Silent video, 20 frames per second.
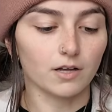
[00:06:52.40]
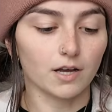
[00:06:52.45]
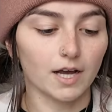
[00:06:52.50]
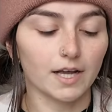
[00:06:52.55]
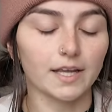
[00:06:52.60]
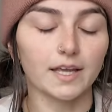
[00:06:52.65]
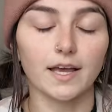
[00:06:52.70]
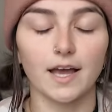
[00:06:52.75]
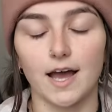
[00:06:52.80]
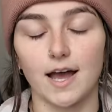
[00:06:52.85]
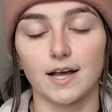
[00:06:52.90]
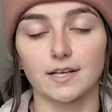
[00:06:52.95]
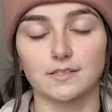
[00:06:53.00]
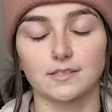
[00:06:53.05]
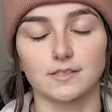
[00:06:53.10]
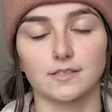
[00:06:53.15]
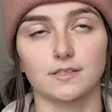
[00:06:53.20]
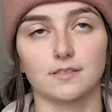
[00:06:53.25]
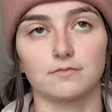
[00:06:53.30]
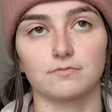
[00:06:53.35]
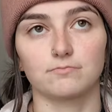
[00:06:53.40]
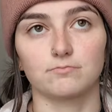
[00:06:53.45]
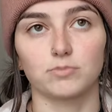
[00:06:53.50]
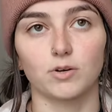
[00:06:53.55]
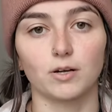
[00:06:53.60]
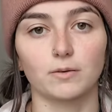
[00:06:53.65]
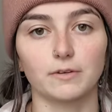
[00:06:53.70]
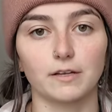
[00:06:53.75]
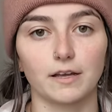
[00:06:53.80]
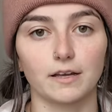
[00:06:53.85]
asked
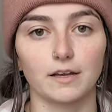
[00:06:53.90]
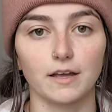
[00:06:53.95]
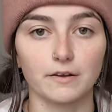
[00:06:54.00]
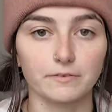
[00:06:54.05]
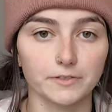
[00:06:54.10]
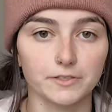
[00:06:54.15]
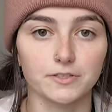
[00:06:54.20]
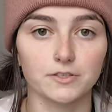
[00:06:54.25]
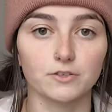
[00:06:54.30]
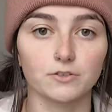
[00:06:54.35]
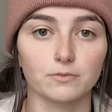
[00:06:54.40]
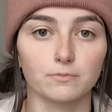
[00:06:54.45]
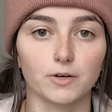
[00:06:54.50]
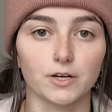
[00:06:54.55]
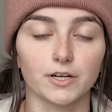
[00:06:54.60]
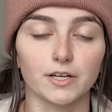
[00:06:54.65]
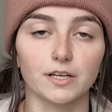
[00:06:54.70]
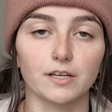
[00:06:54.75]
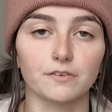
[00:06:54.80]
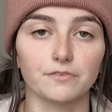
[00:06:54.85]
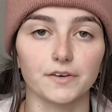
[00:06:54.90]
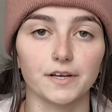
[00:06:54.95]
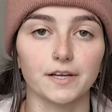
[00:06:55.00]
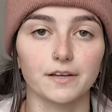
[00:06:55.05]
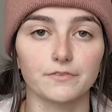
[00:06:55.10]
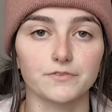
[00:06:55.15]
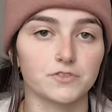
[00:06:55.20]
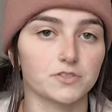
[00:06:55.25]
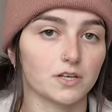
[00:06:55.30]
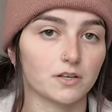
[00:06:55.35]
probably at every single market if I
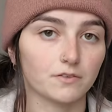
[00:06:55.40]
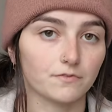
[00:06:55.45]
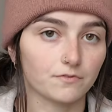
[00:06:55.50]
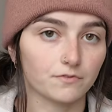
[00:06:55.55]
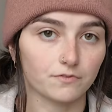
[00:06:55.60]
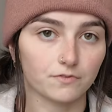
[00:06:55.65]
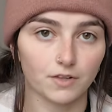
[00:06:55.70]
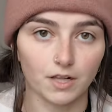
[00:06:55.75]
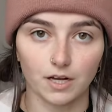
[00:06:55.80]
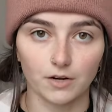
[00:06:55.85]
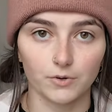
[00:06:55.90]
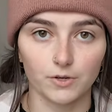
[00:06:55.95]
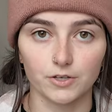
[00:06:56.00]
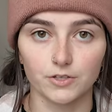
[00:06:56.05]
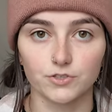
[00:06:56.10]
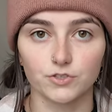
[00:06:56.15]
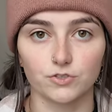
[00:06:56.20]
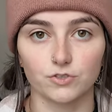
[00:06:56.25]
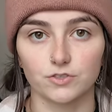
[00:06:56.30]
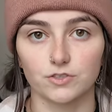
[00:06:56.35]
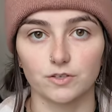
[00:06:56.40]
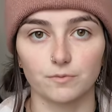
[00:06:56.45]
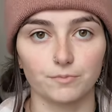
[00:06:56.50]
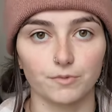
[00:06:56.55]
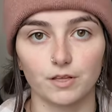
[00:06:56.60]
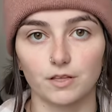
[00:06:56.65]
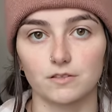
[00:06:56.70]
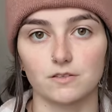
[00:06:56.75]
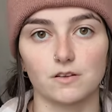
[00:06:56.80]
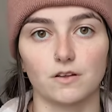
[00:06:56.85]
have sunflowers or
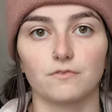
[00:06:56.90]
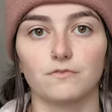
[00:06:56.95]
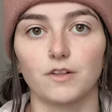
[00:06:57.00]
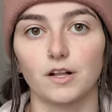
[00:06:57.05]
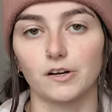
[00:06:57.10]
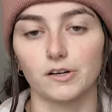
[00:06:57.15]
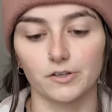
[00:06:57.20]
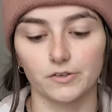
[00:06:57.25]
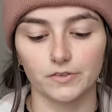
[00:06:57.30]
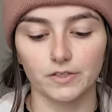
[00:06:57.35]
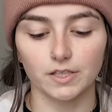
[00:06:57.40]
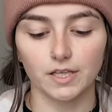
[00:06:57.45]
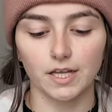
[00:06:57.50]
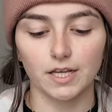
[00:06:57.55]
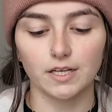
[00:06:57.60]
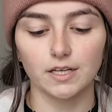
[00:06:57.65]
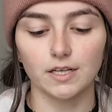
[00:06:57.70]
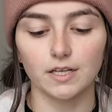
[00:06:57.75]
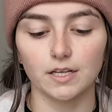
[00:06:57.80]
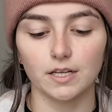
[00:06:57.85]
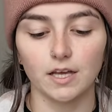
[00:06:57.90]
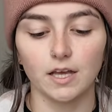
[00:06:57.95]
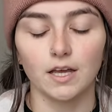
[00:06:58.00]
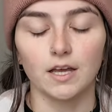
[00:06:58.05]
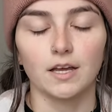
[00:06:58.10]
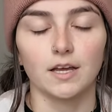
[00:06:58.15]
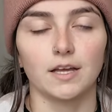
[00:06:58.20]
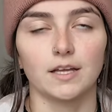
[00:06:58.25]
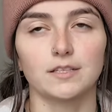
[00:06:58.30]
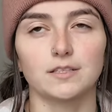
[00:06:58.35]
something sunflower related,
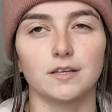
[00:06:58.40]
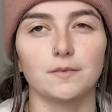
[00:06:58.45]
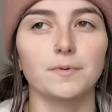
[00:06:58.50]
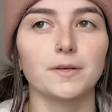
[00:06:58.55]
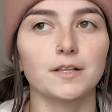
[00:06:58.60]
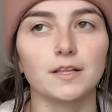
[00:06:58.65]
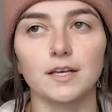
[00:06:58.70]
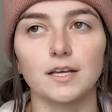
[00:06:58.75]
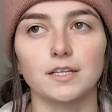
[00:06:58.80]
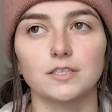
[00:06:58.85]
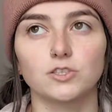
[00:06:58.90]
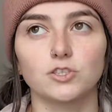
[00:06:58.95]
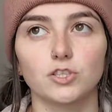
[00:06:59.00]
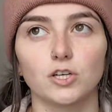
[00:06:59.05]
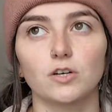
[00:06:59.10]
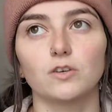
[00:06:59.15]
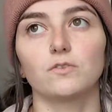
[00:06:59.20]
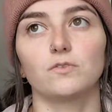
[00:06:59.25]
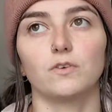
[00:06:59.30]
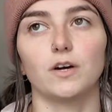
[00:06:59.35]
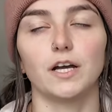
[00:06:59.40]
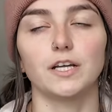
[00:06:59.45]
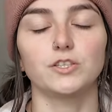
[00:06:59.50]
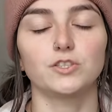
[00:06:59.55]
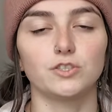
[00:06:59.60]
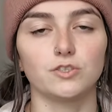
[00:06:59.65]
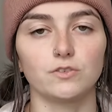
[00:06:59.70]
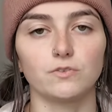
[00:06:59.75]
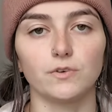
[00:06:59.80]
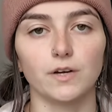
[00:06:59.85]
and typically I don't. I
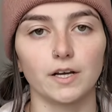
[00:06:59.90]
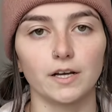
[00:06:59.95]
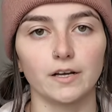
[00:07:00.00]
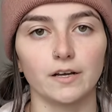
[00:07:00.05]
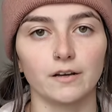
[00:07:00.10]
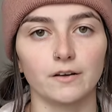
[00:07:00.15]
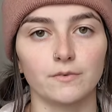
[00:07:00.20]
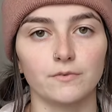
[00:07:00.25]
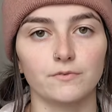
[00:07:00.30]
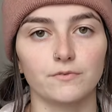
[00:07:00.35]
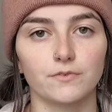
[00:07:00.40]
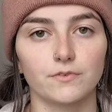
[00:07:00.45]
do have